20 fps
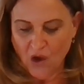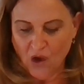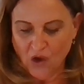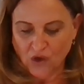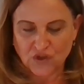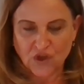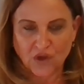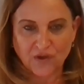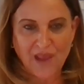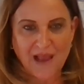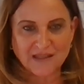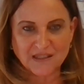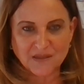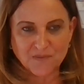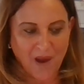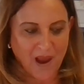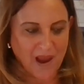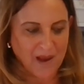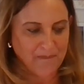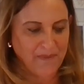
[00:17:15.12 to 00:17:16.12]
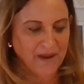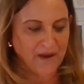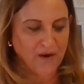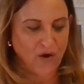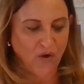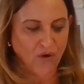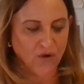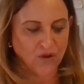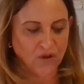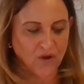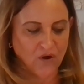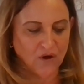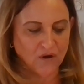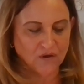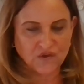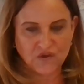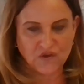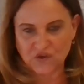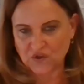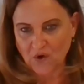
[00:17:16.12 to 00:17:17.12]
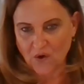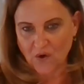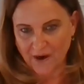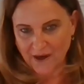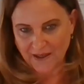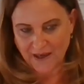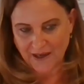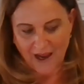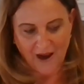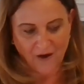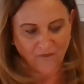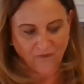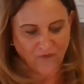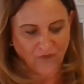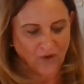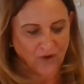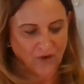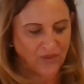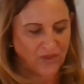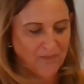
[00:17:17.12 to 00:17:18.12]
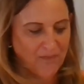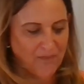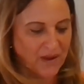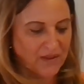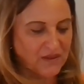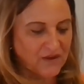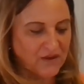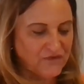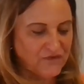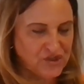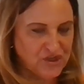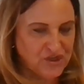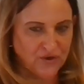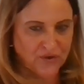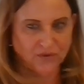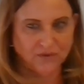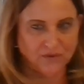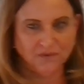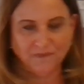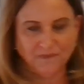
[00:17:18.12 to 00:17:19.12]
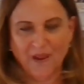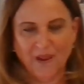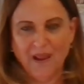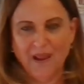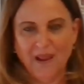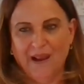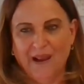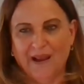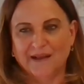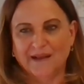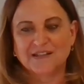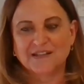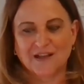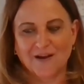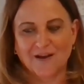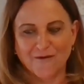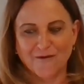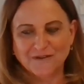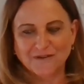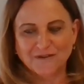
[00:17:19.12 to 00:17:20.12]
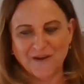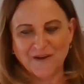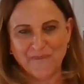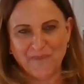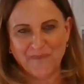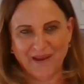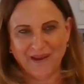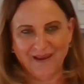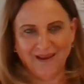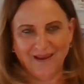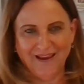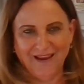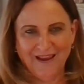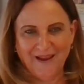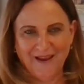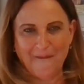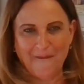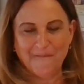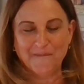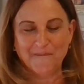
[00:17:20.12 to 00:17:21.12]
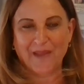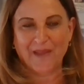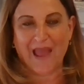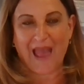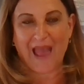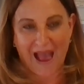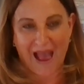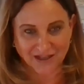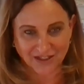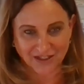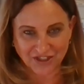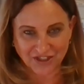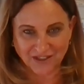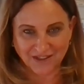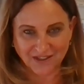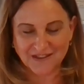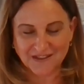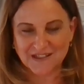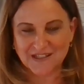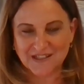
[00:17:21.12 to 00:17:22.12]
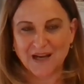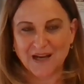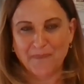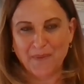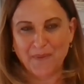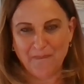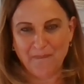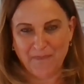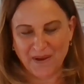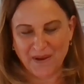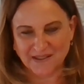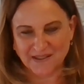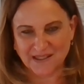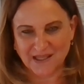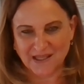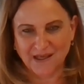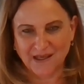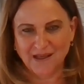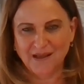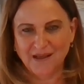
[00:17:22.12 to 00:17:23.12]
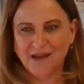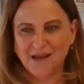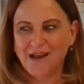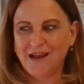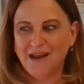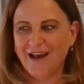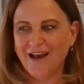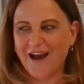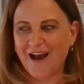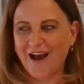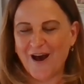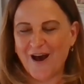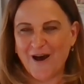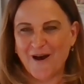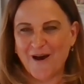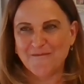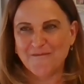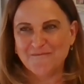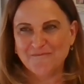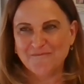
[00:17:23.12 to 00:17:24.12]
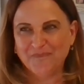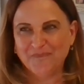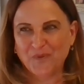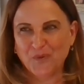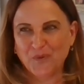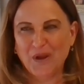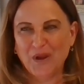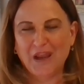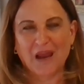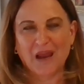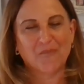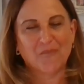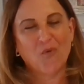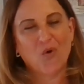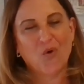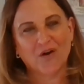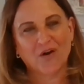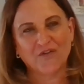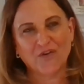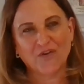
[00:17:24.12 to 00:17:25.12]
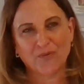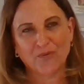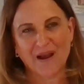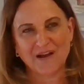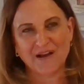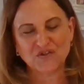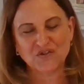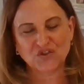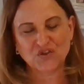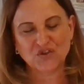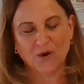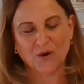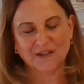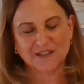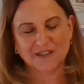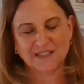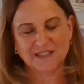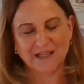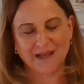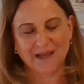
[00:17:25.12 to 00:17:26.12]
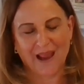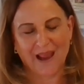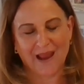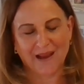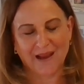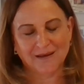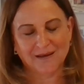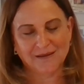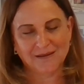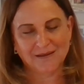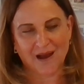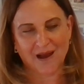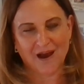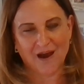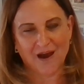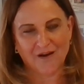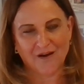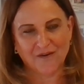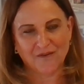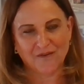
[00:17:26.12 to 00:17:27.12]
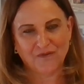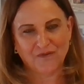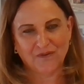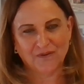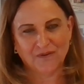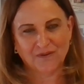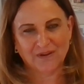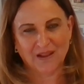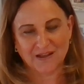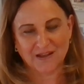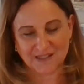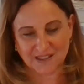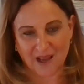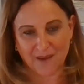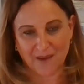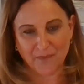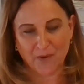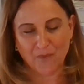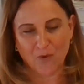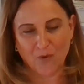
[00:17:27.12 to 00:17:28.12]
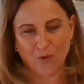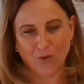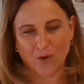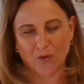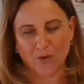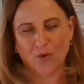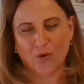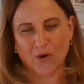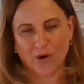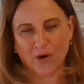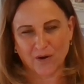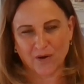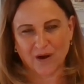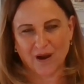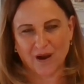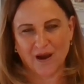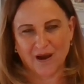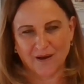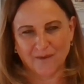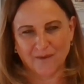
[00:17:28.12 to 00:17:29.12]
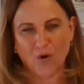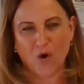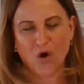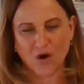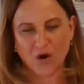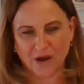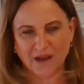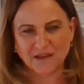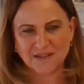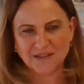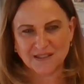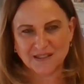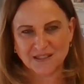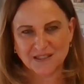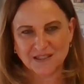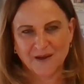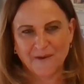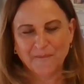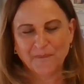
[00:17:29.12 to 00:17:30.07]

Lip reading: So that's my big whole long story now for the month of June. It's going to be action. It's going to be busy. We get more of a rush towards the end of the summer or August,